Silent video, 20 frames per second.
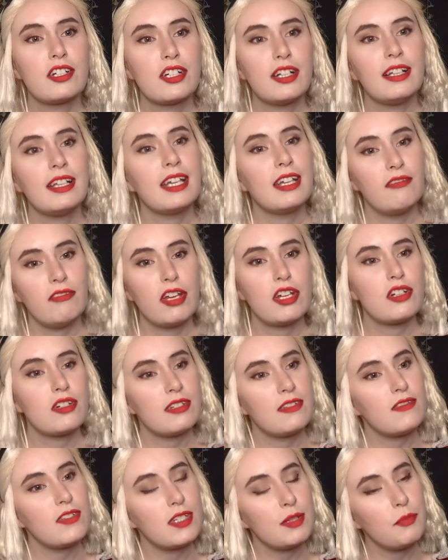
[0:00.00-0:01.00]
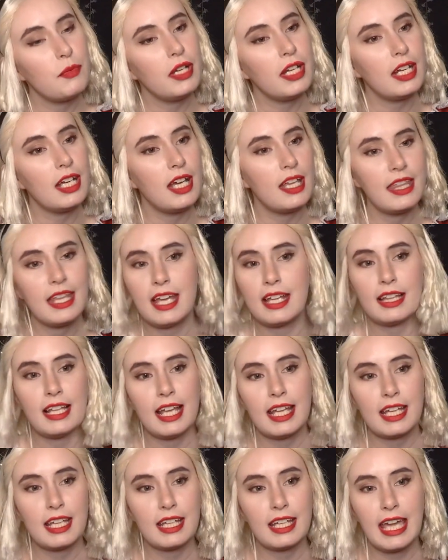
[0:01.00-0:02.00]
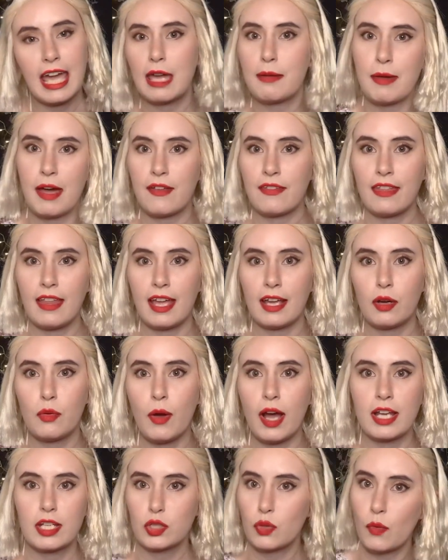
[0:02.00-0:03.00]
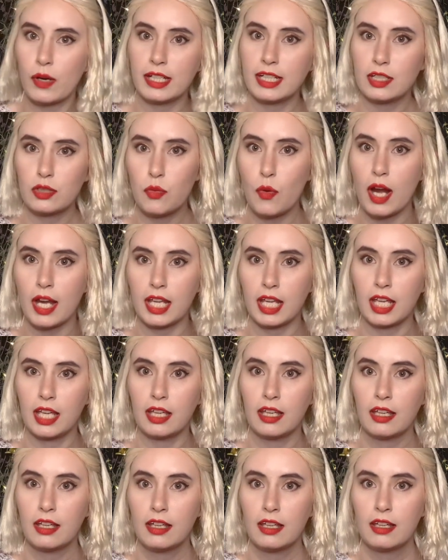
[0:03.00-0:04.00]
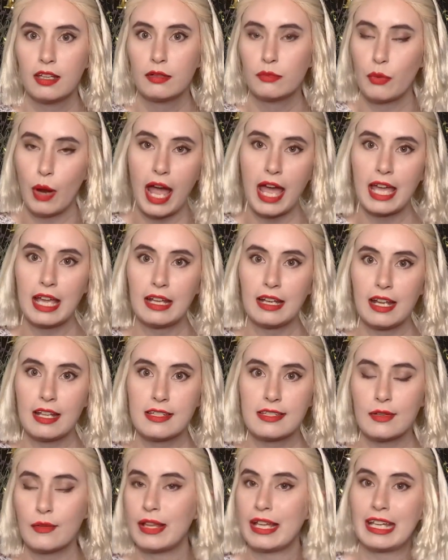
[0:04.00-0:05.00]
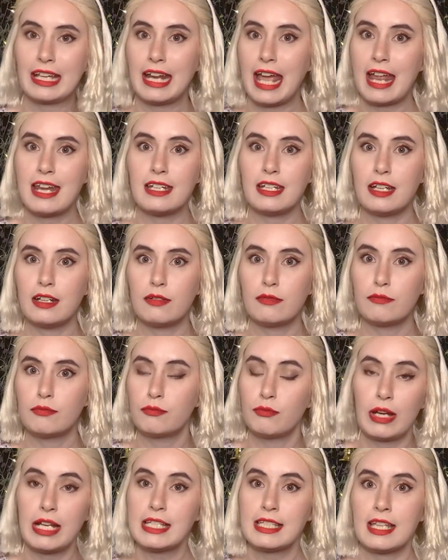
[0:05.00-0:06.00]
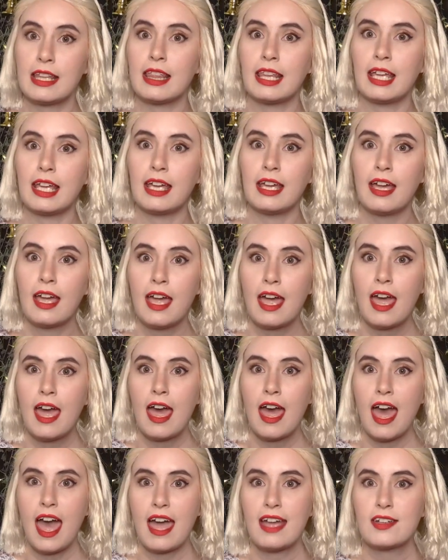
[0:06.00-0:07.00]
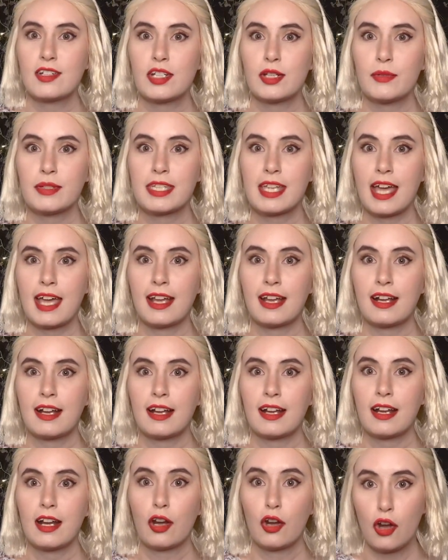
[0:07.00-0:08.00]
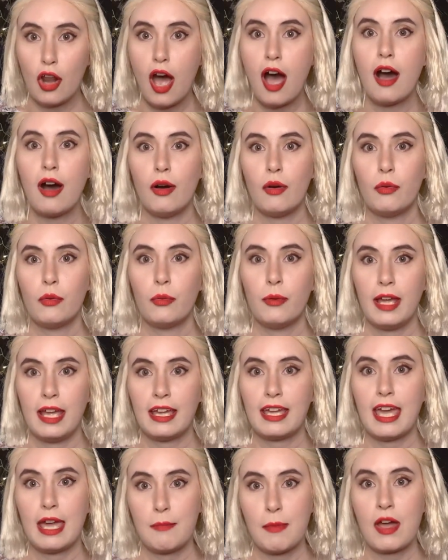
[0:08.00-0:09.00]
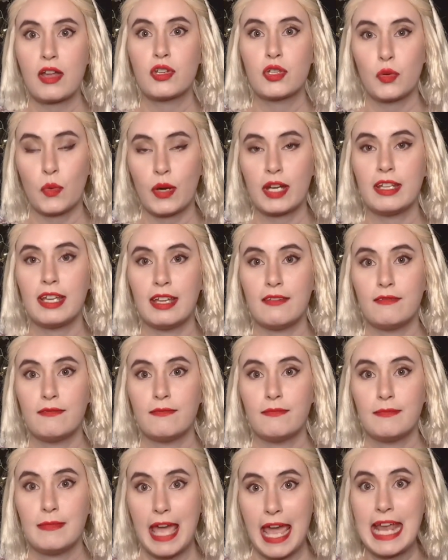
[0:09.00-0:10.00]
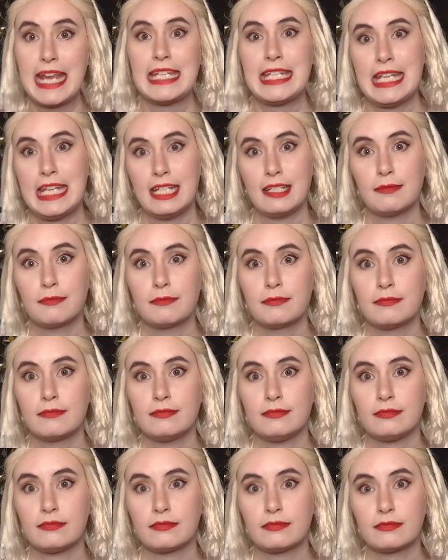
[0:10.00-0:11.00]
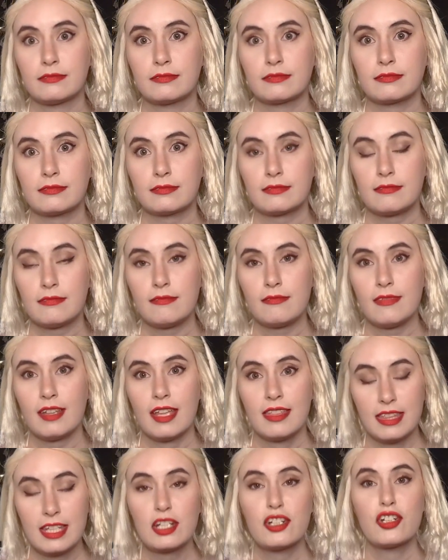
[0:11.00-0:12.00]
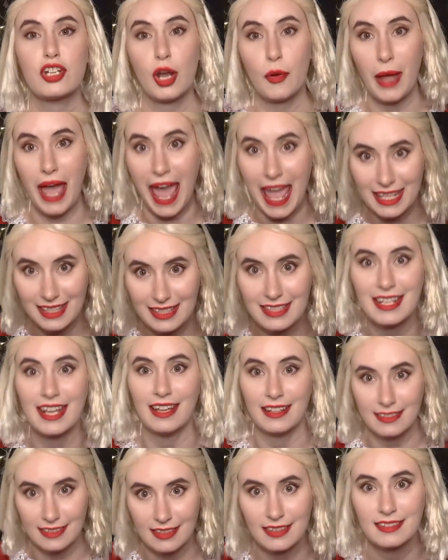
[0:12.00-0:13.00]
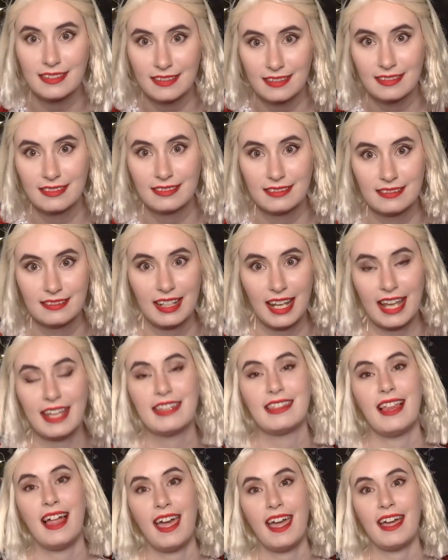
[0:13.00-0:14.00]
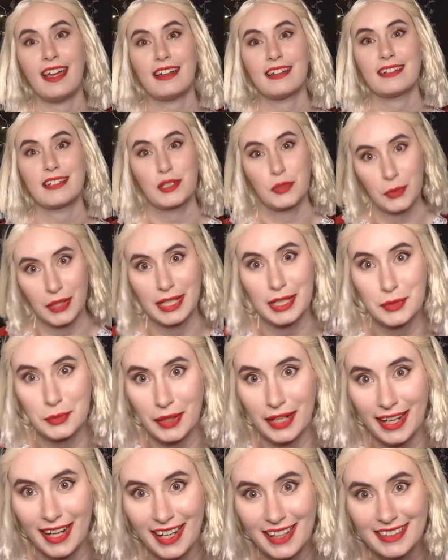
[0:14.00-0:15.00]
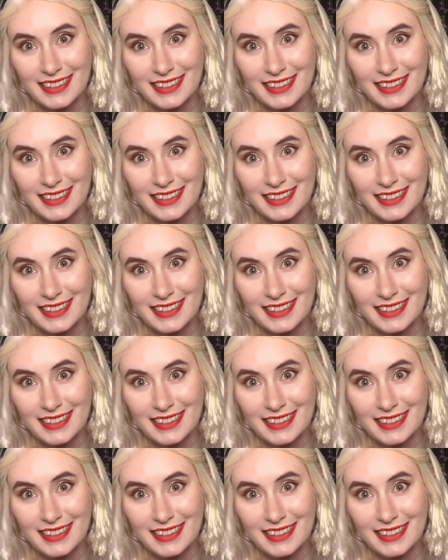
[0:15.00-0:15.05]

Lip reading: Chilling Adventures of Sabrina, that like came out in like what, 2020, right? And so like it ended recently. And she was like, no, it came out in 2018. This show ended in like 2020.